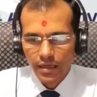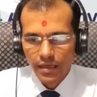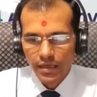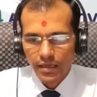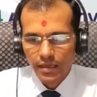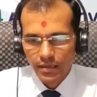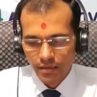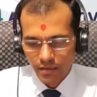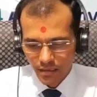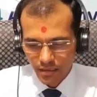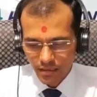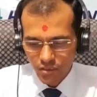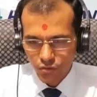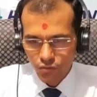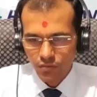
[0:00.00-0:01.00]
and
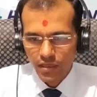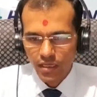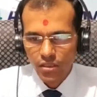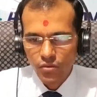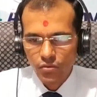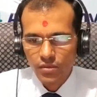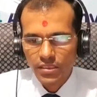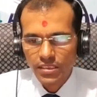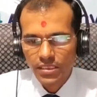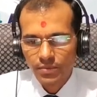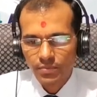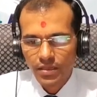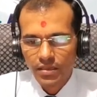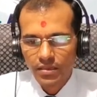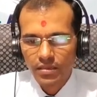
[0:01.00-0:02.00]
its value is
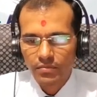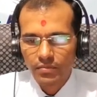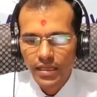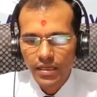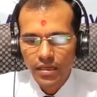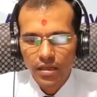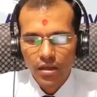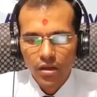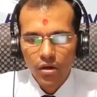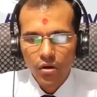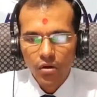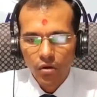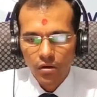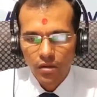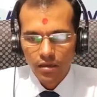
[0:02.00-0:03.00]
separated by
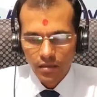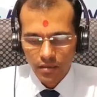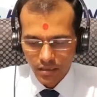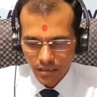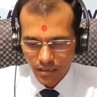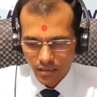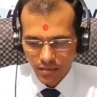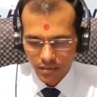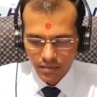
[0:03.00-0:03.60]
colon, and